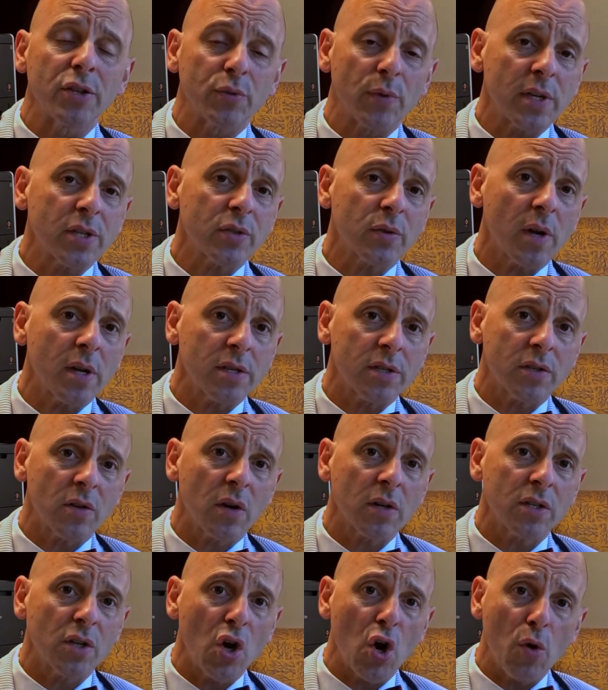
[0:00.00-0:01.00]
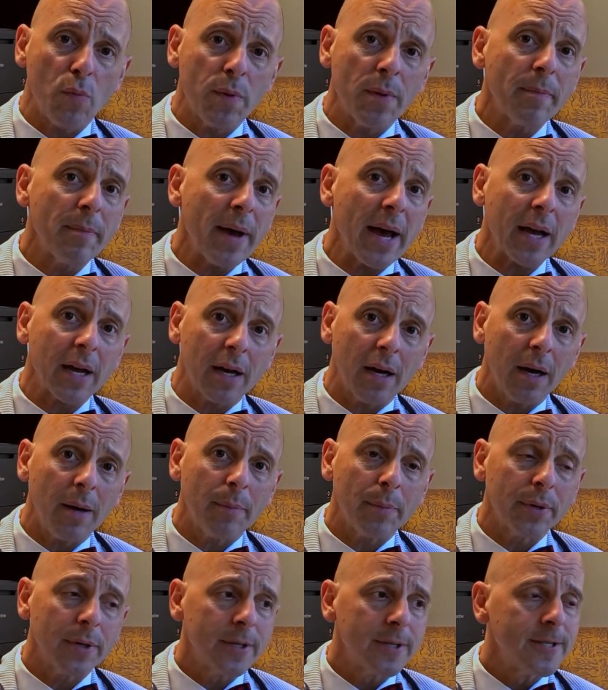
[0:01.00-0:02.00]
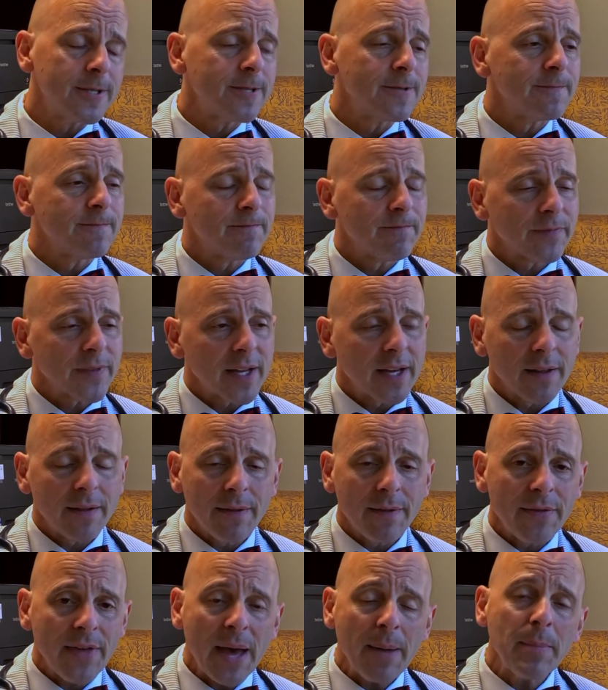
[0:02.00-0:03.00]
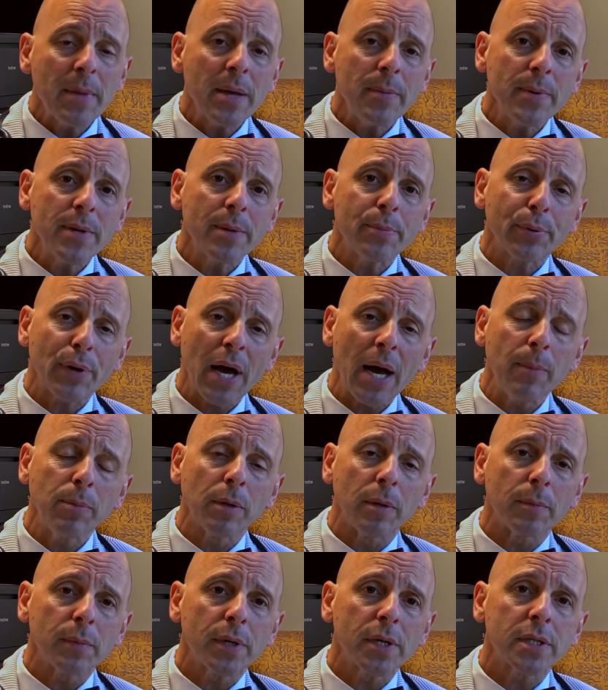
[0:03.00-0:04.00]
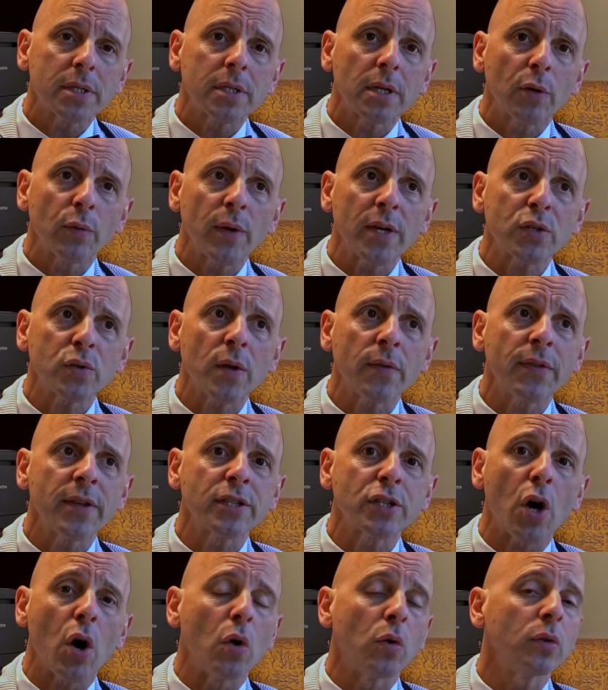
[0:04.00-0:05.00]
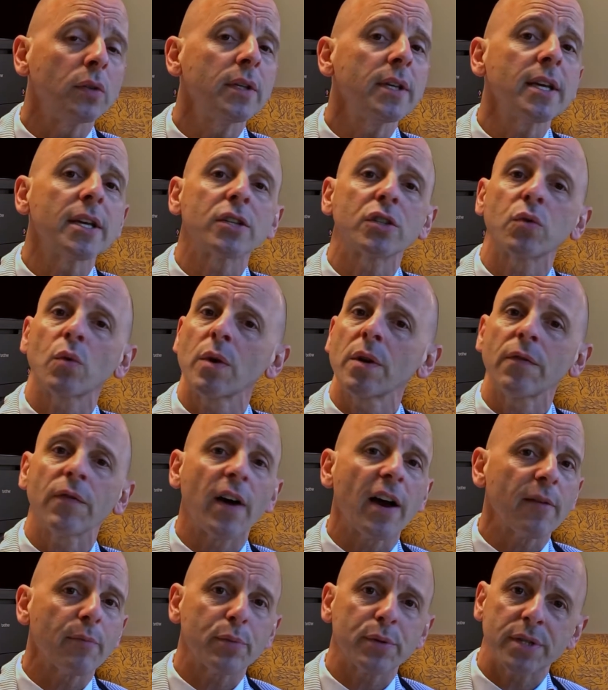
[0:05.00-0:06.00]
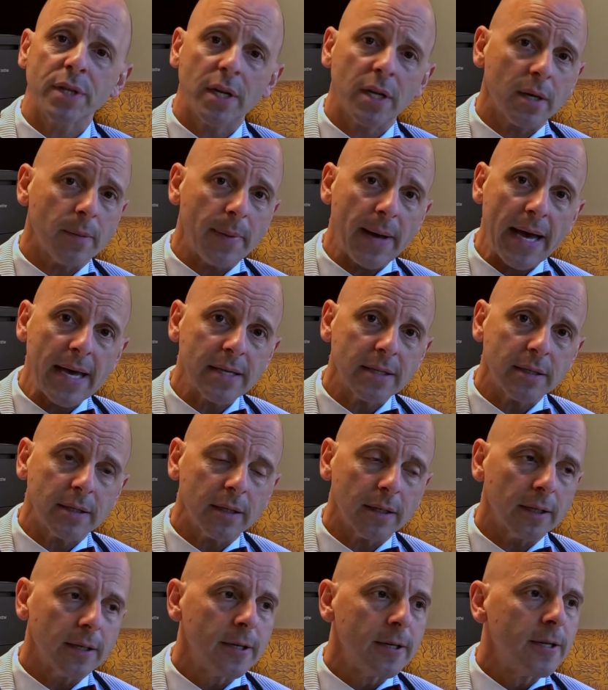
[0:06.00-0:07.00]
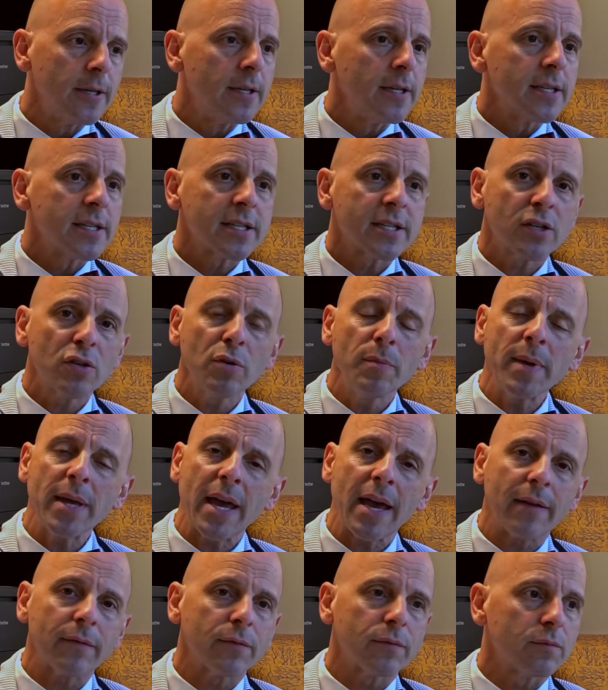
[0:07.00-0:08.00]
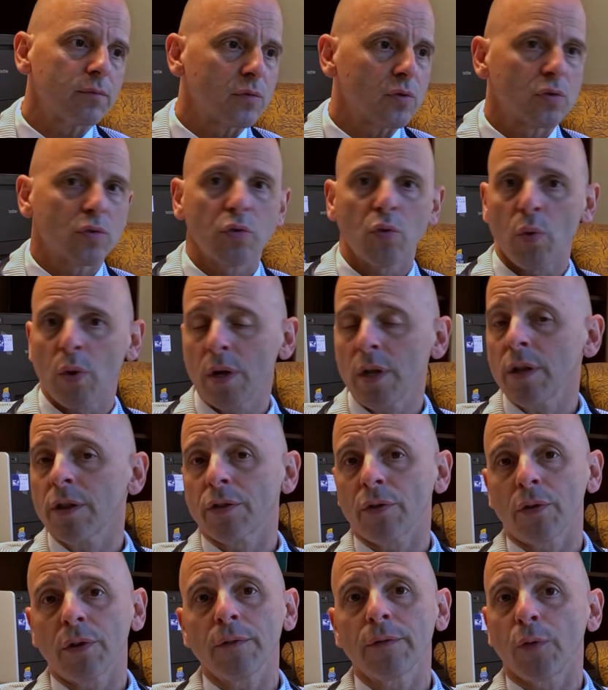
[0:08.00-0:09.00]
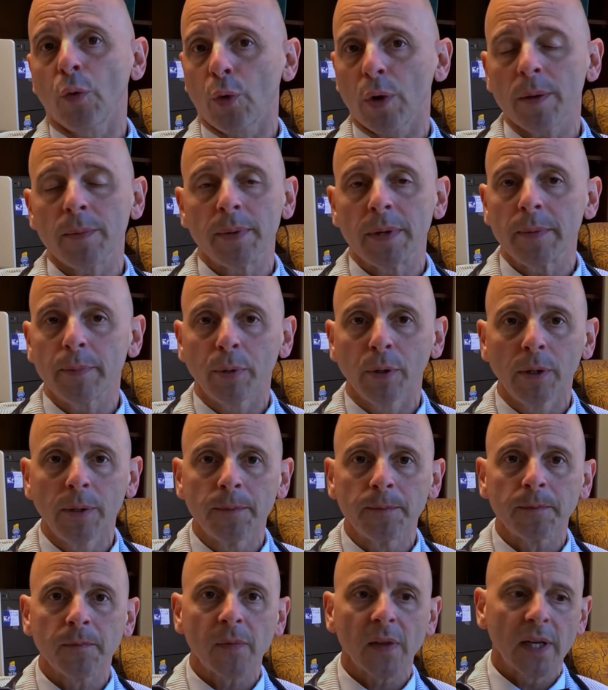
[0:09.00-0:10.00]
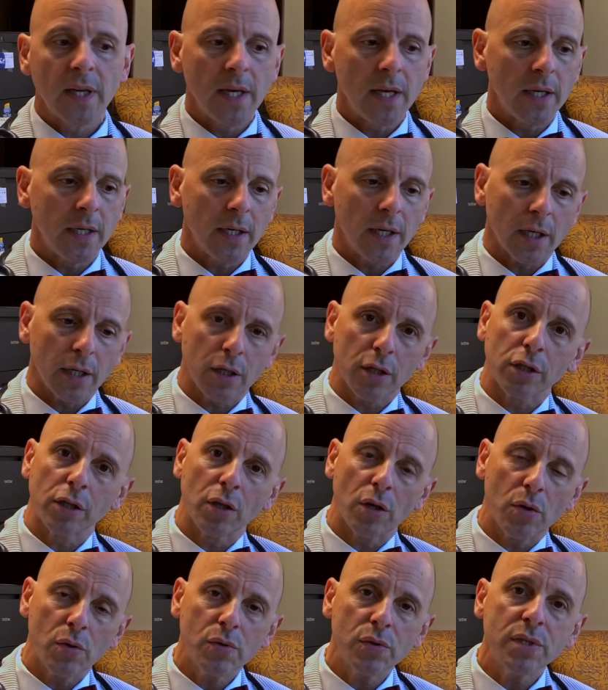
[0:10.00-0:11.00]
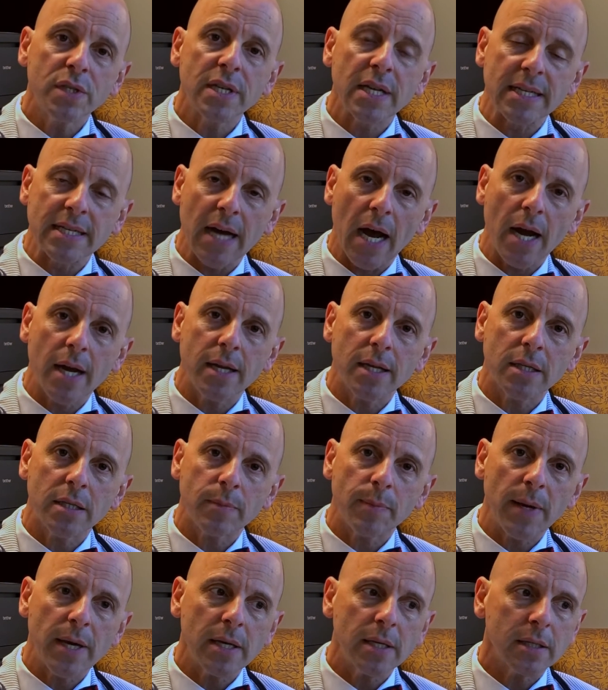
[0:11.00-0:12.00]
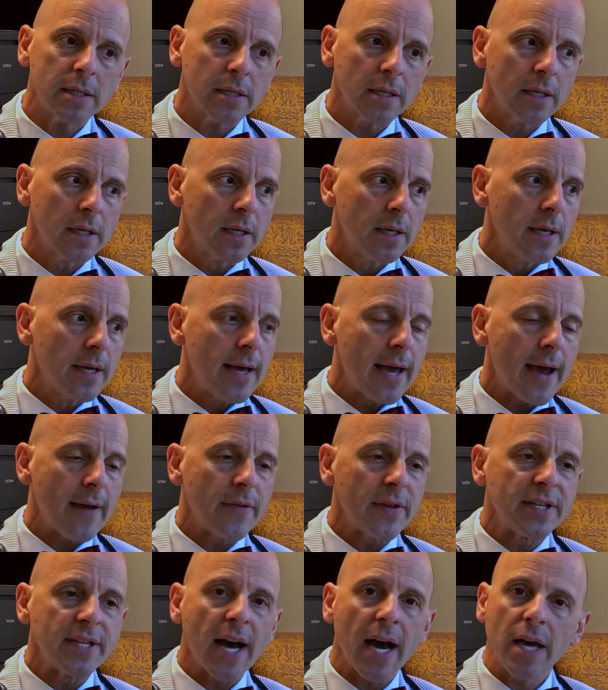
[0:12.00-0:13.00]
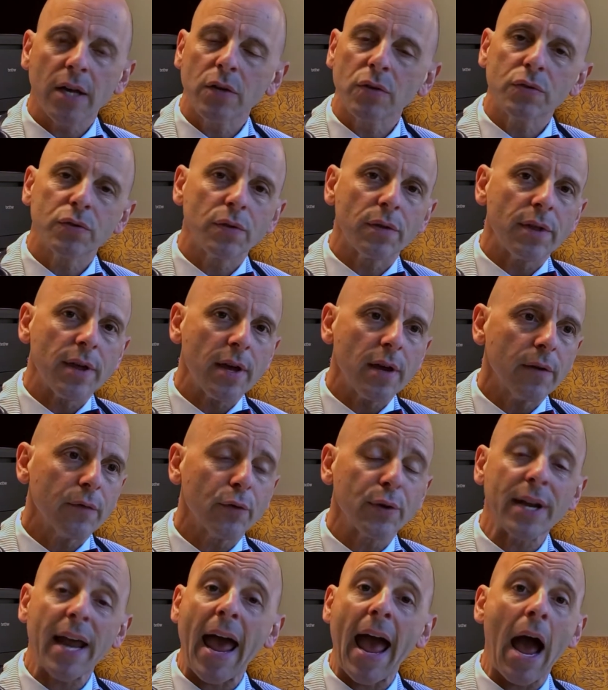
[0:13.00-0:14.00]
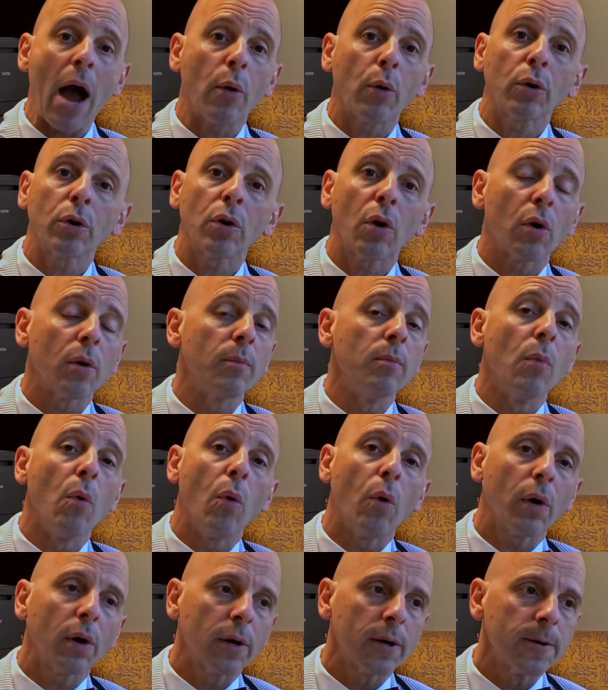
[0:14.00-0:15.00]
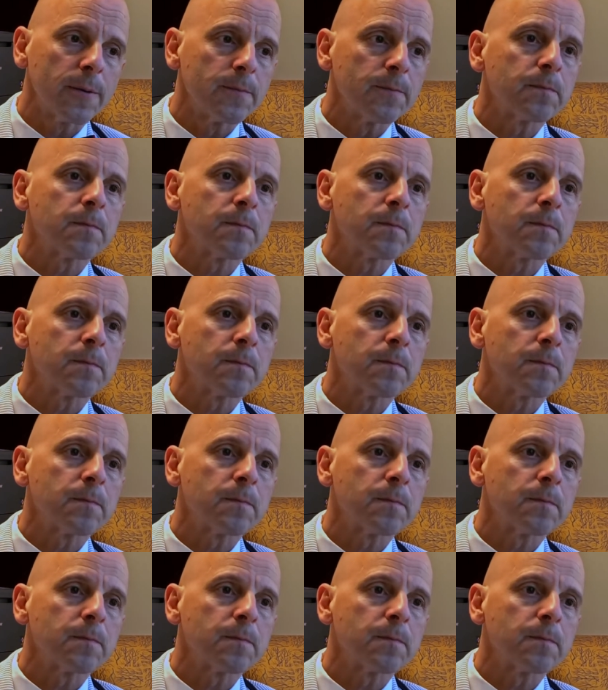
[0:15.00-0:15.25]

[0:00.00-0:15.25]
as restaurants start to open back up, that may be a problem, because a restaurant that's only at 25% capacity still may have 20, 30, 40 people in an enclosed dining space, and the diners are there for an hour or more.